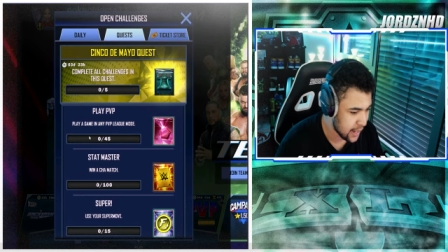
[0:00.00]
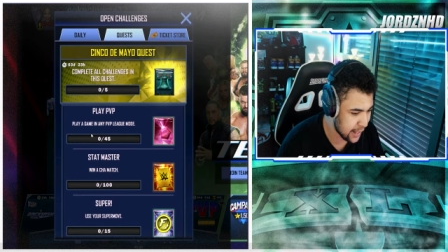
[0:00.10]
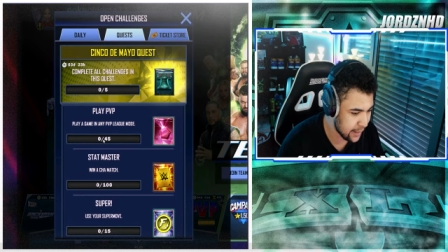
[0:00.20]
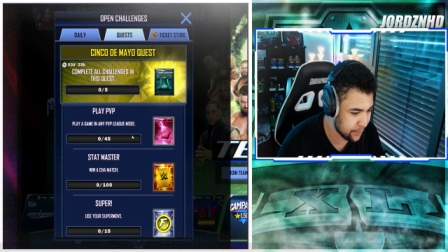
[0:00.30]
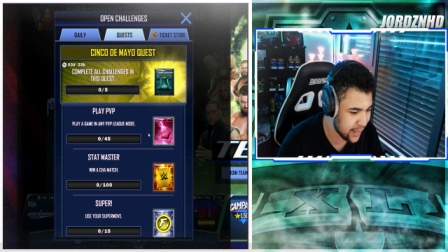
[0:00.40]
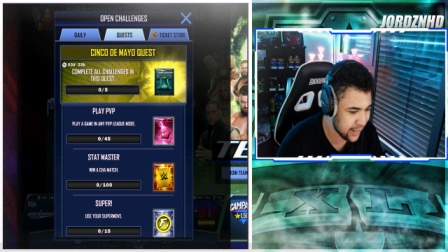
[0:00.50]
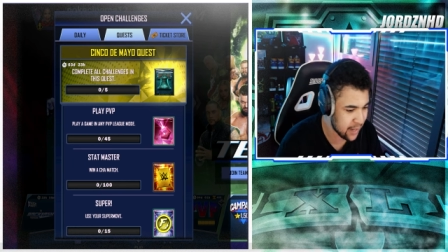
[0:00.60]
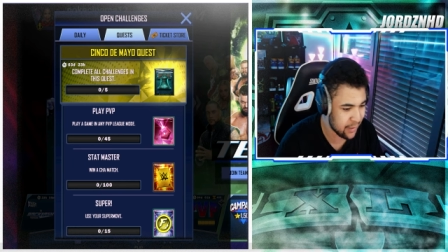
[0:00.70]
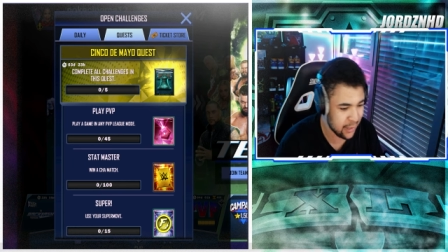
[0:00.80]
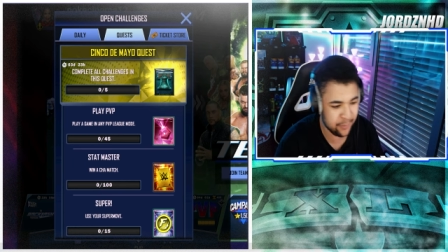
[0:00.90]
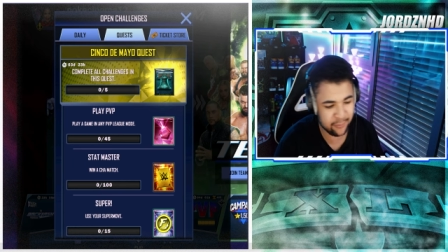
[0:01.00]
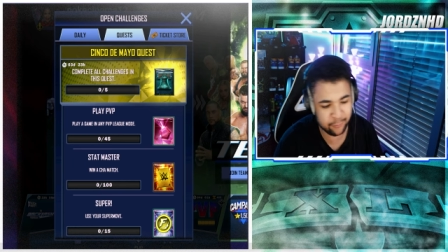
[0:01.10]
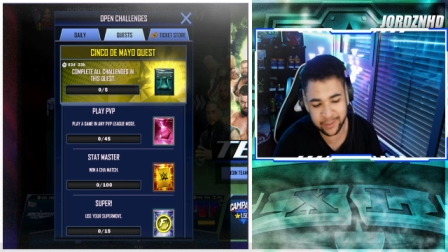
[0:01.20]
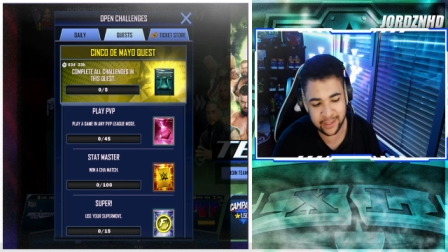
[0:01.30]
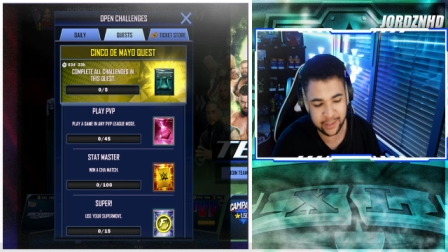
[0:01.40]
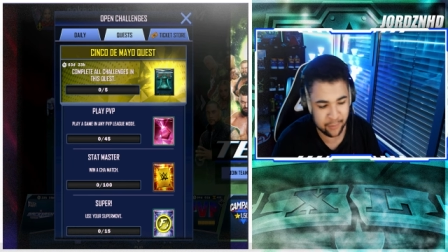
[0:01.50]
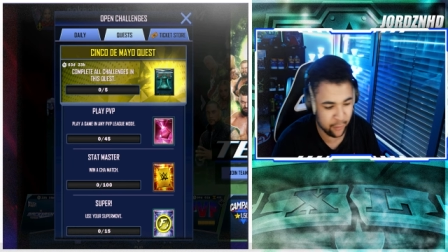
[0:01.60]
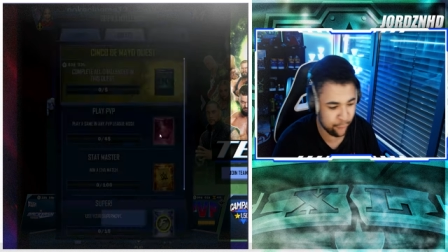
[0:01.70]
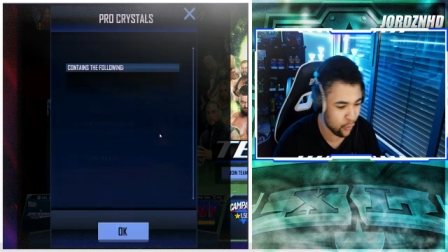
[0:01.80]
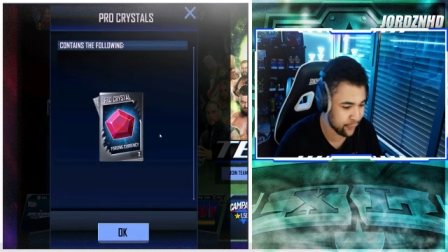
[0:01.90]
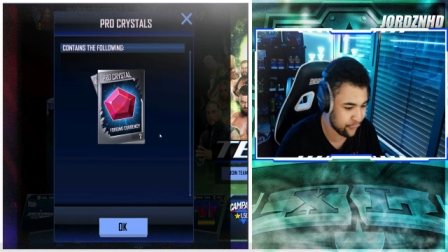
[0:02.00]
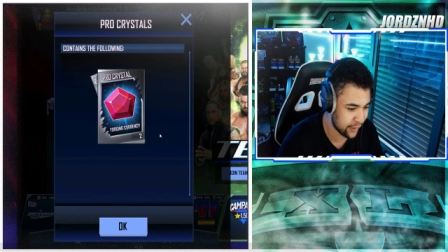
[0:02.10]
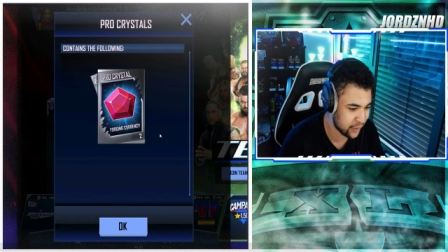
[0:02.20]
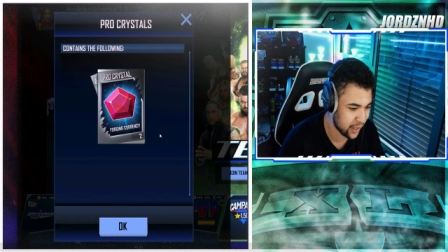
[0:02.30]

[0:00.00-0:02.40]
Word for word: And then play a game any PvP league mode 45